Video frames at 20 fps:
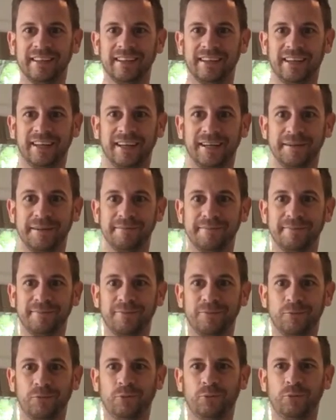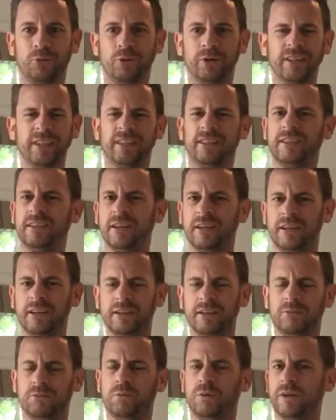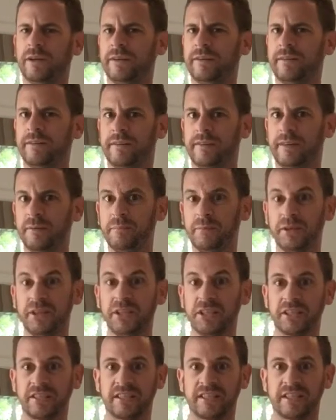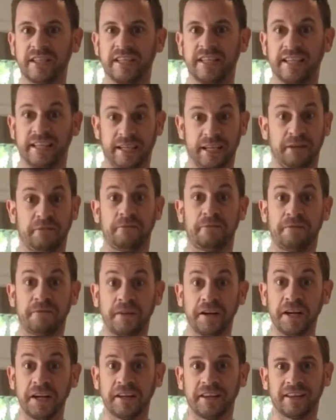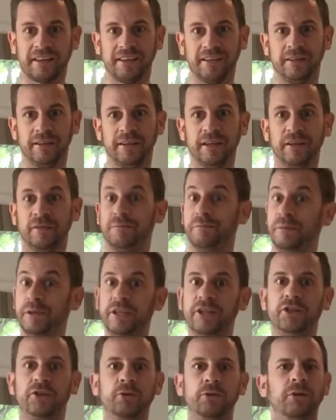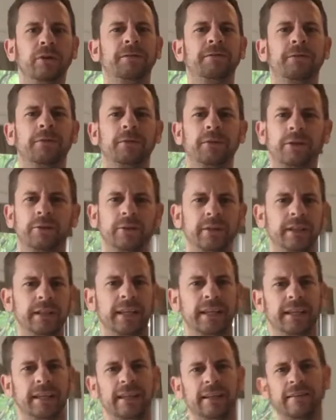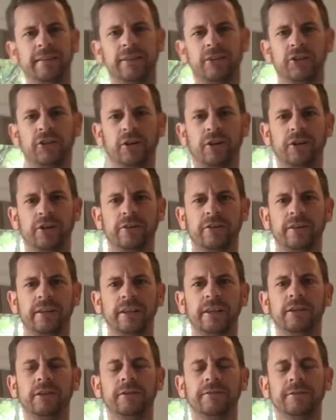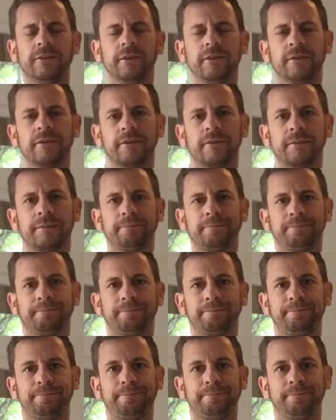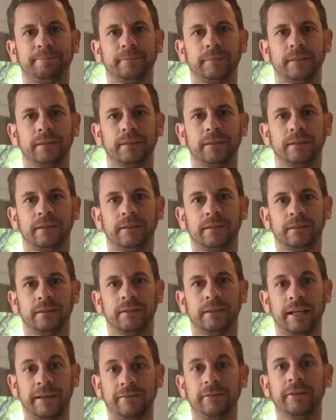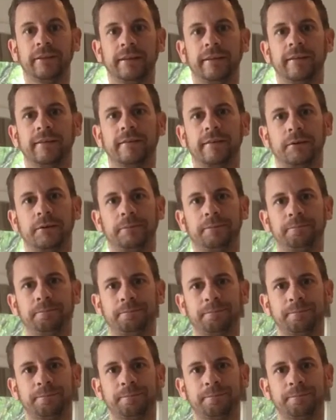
Wouldn't God want us to simply just have faith and be joyful knowing that He's in charge of the universe? Have a look at this psalm.